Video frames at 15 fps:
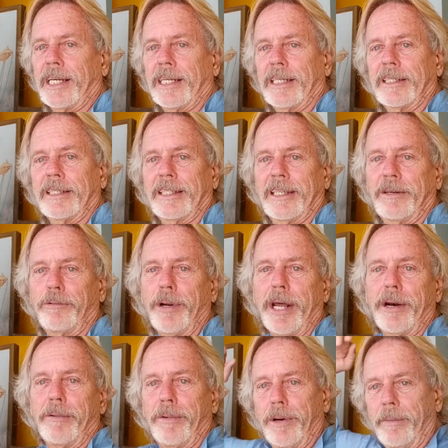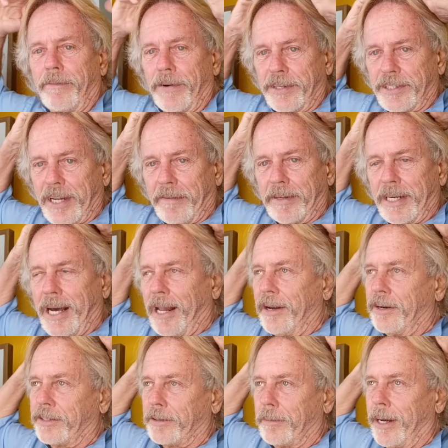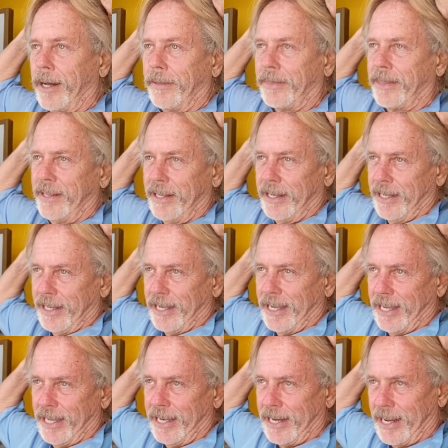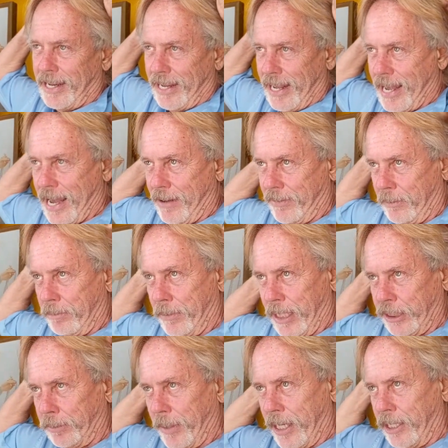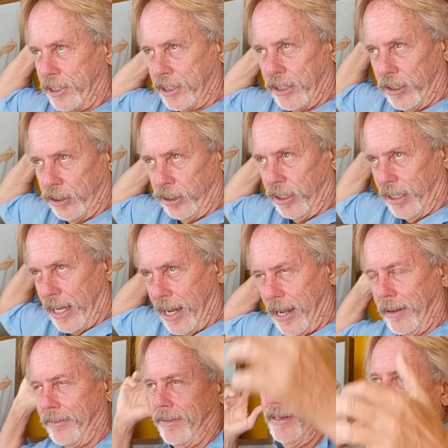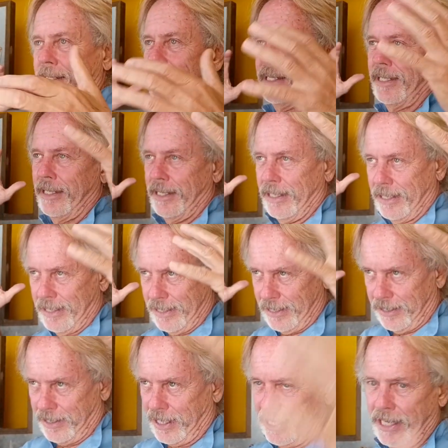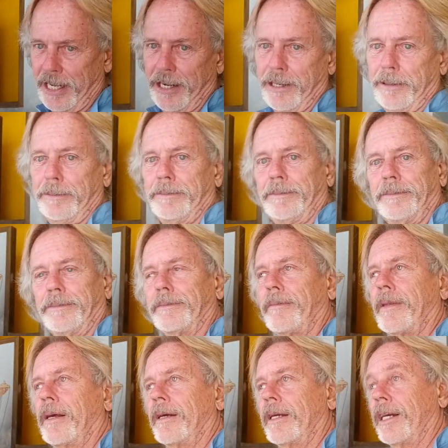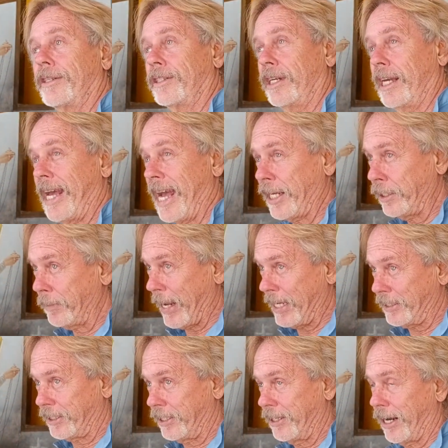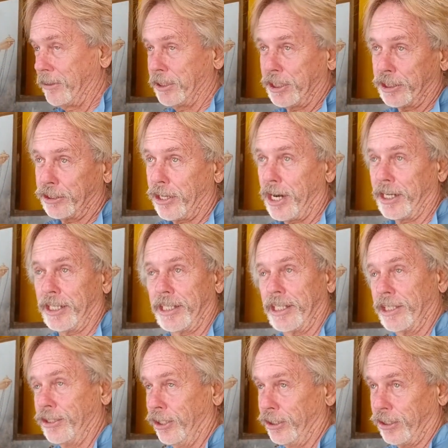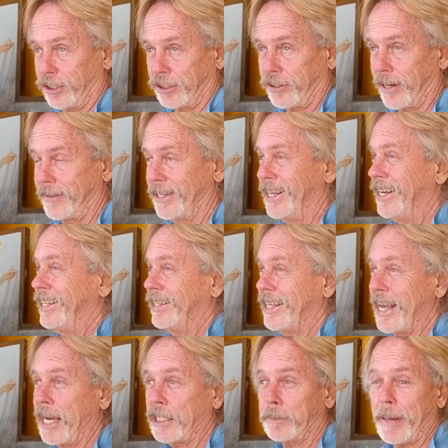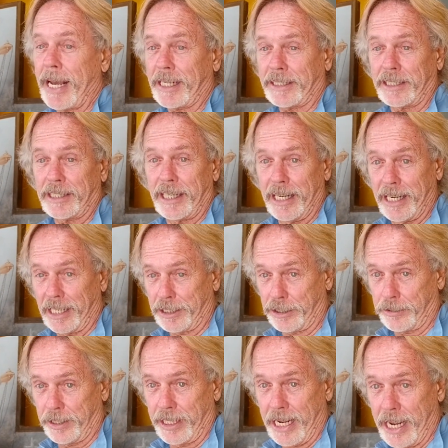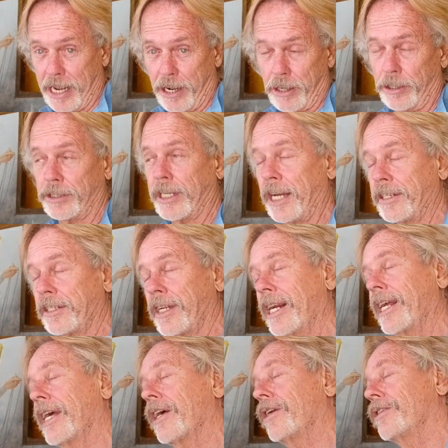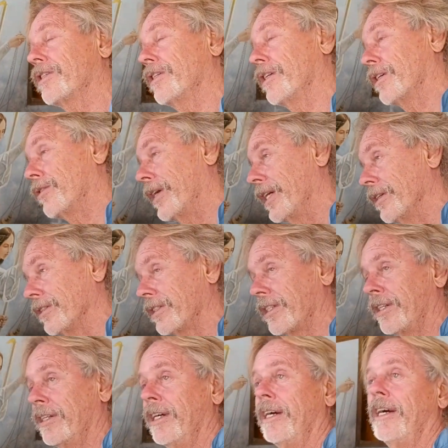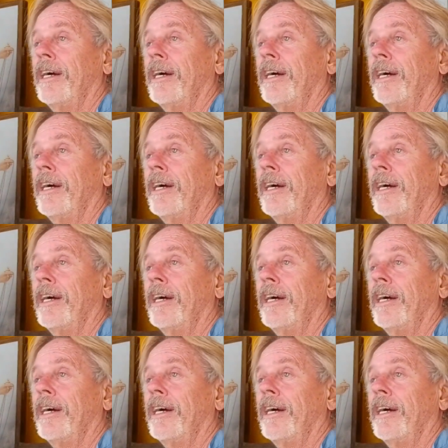I can rent a room for $7 a month and have a much better social life than here. Because the expats here, I was just talking to the tuk-tuk driver, the expats and extranjeros and the gringos here